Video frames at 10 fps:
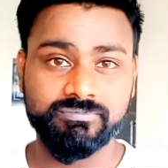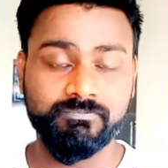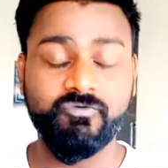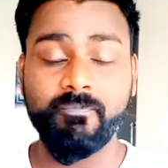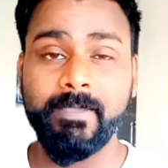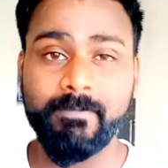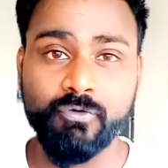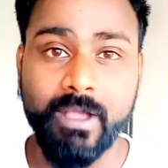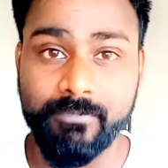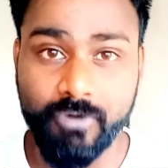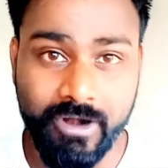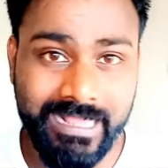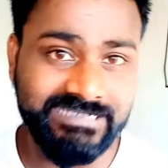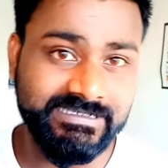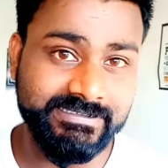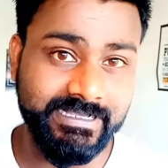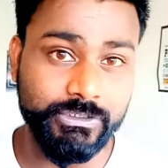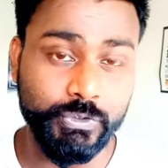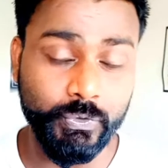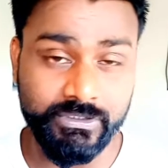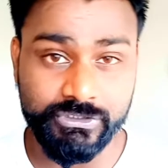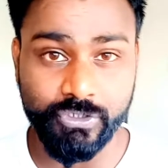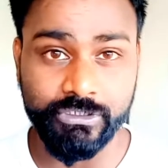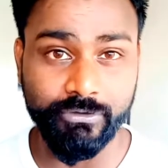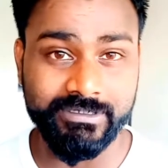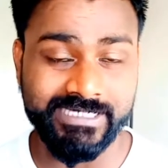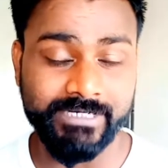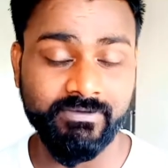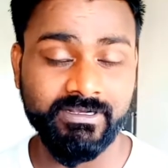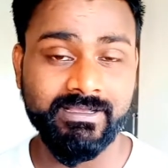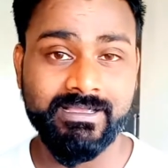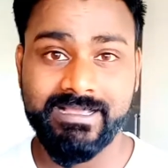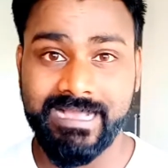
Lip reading: for people who have not accessed their tokens on US network,